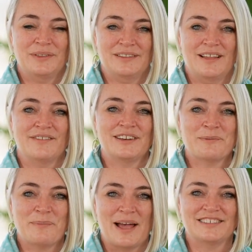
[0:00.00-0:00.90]
with love and
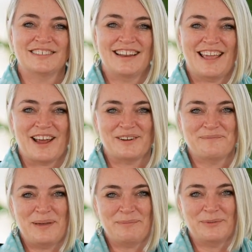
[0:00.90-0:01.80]
compassion and care,
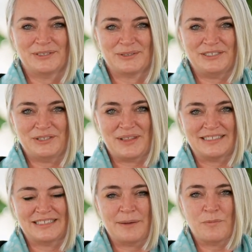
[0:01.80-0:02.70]
people will treat you
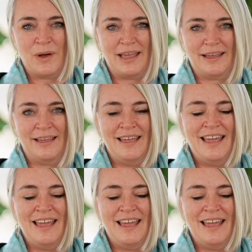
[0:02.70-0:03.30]
that same way.